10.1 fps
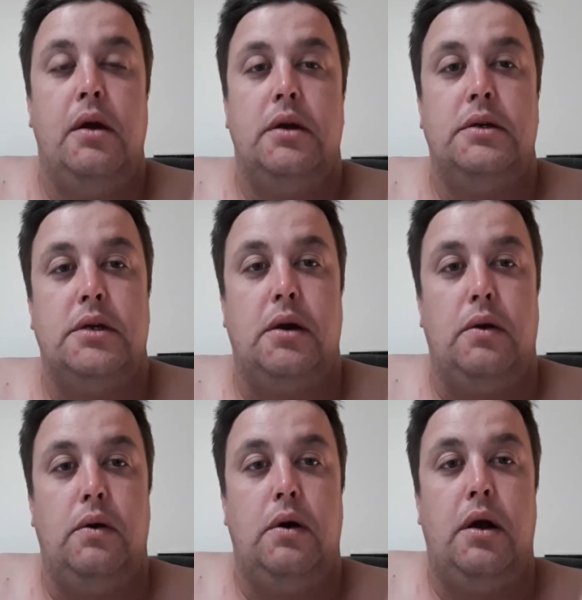
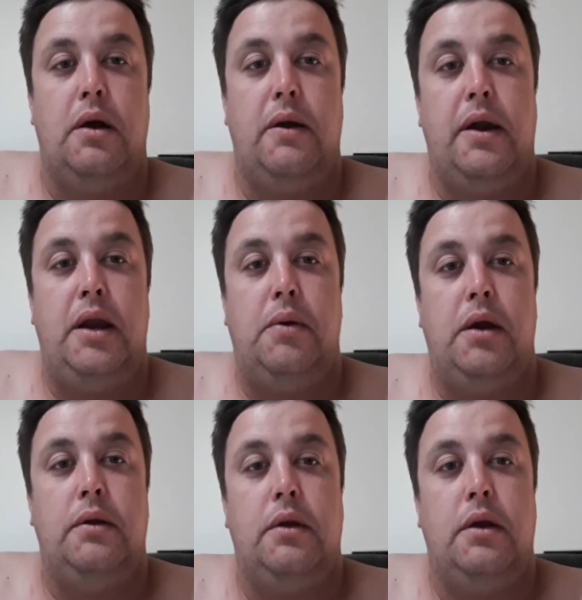So
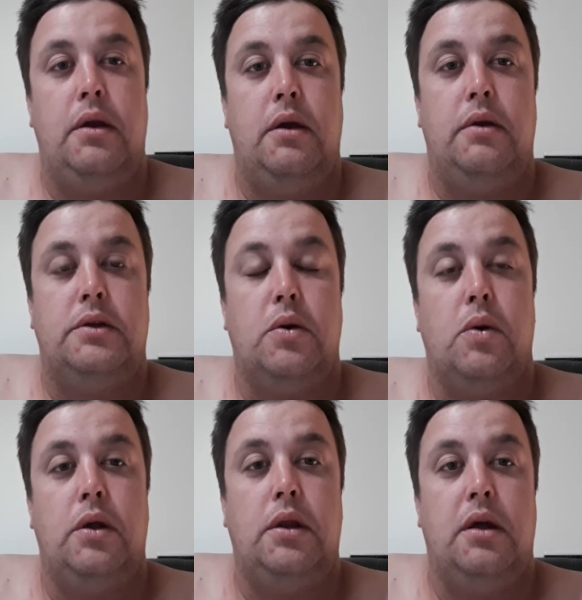anyway, it's
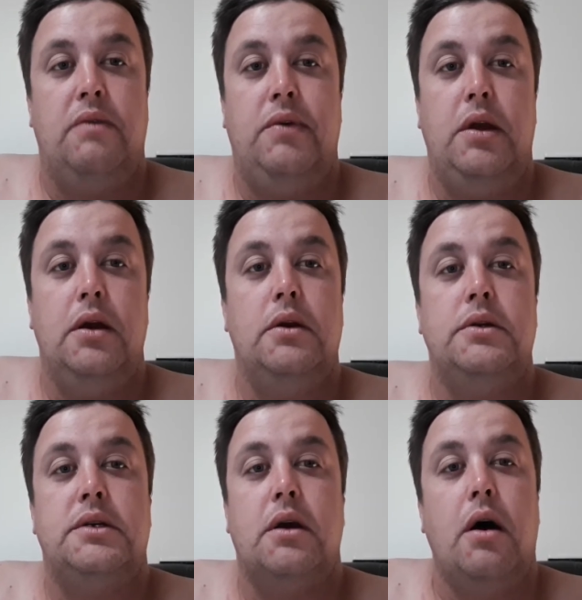all in the other
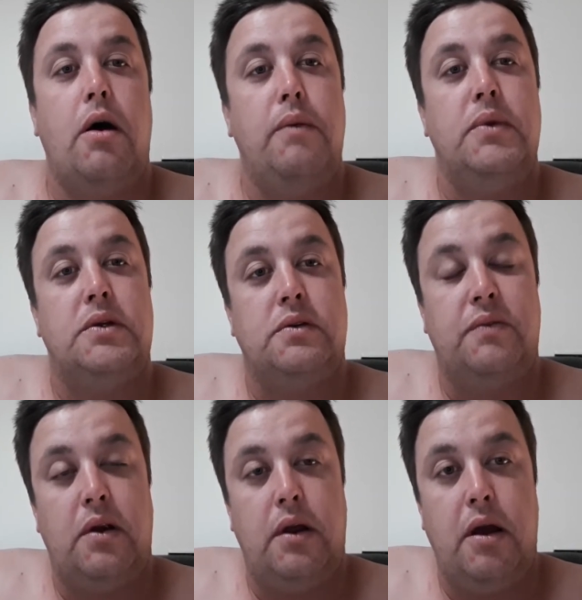videos. I hope this is
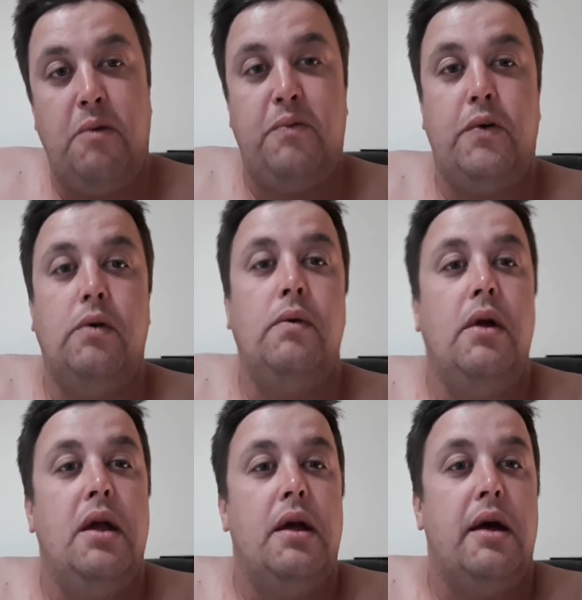very helpful.
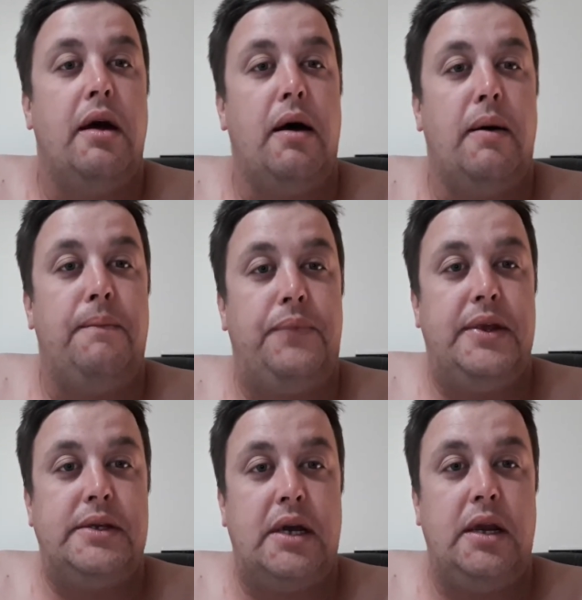If
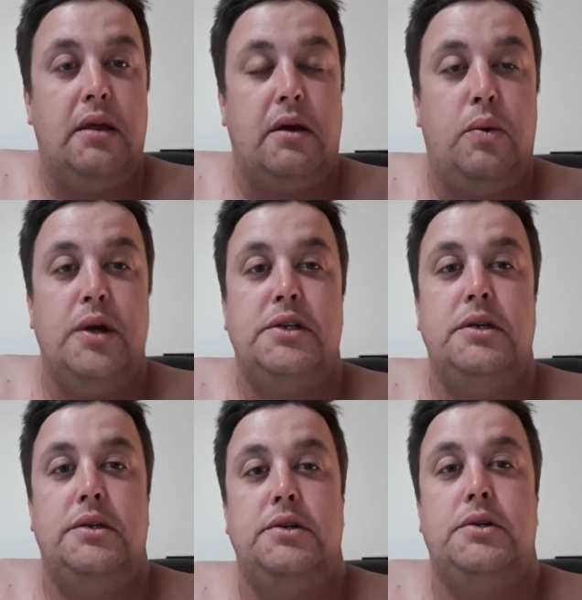there's any other
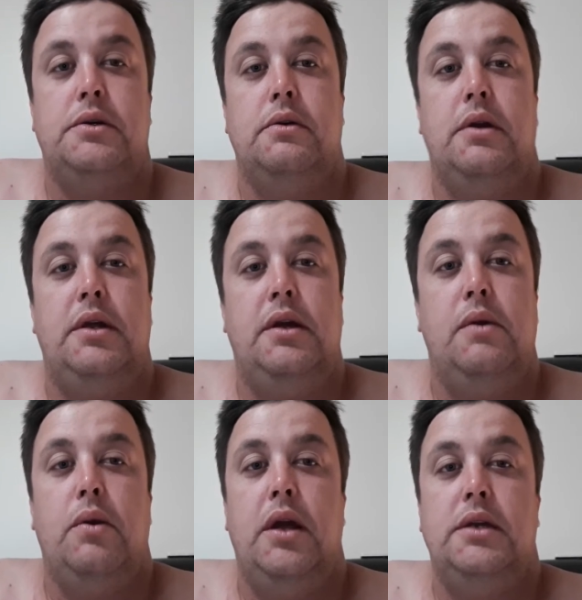questions or anything you
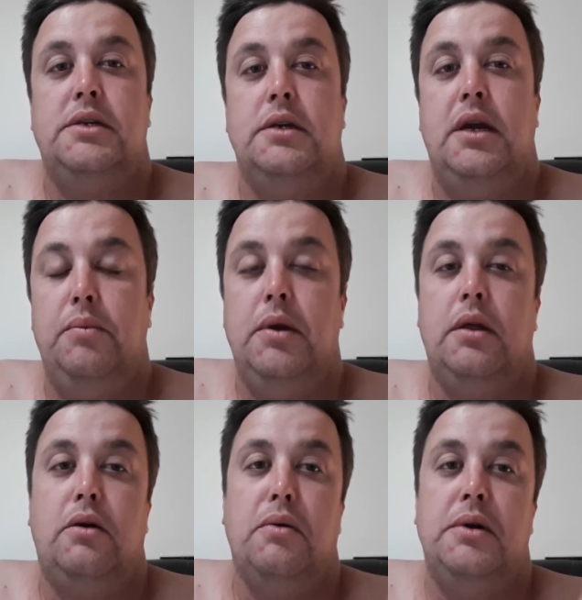want answered, hit me in the
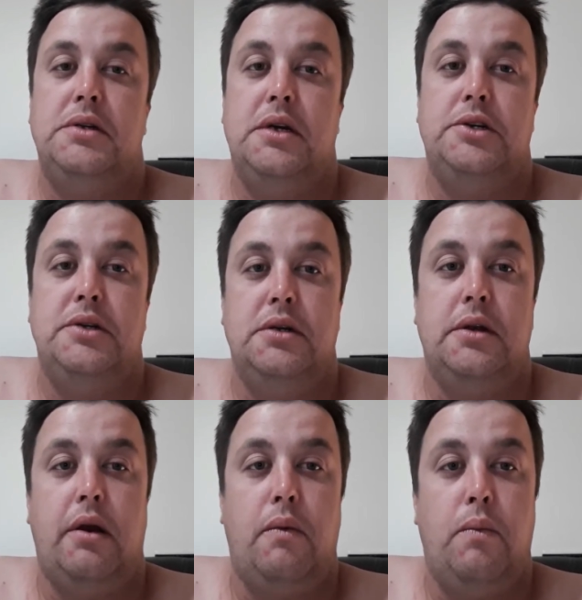comment section
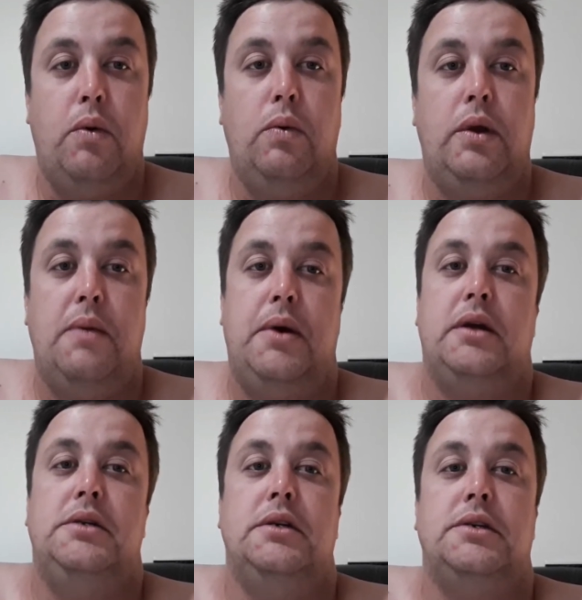and I will get
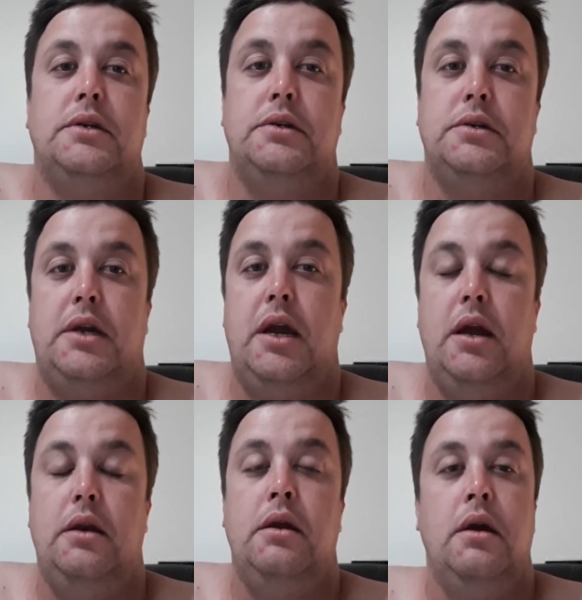back to you as soon as I can.